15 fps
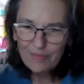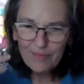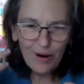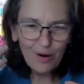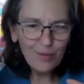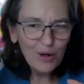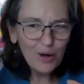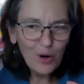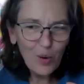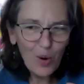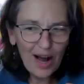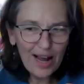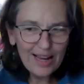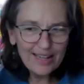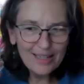are real
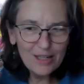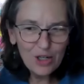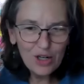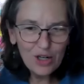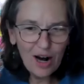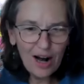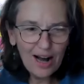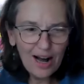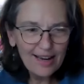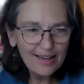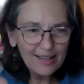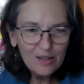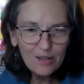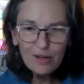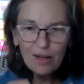quiet and shy,
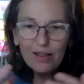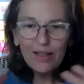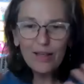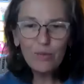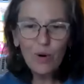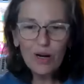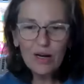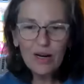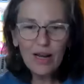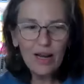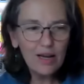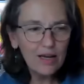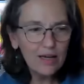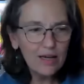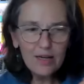suddenly one
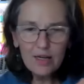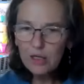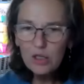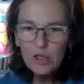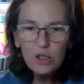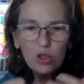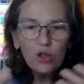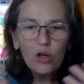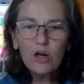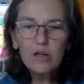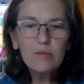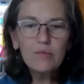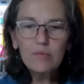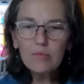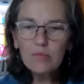day just start
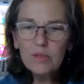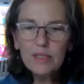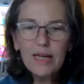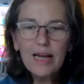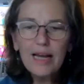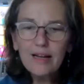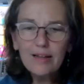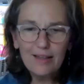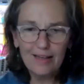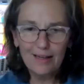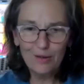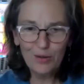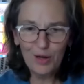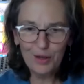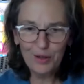saying
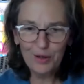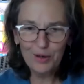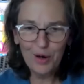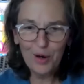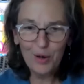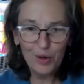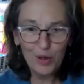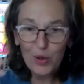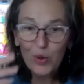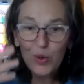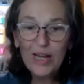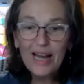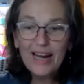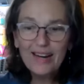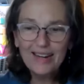things on their own,
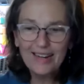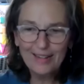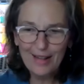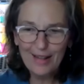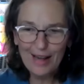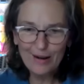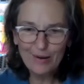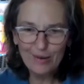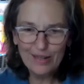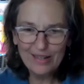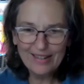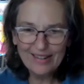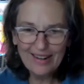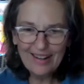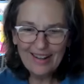creating language.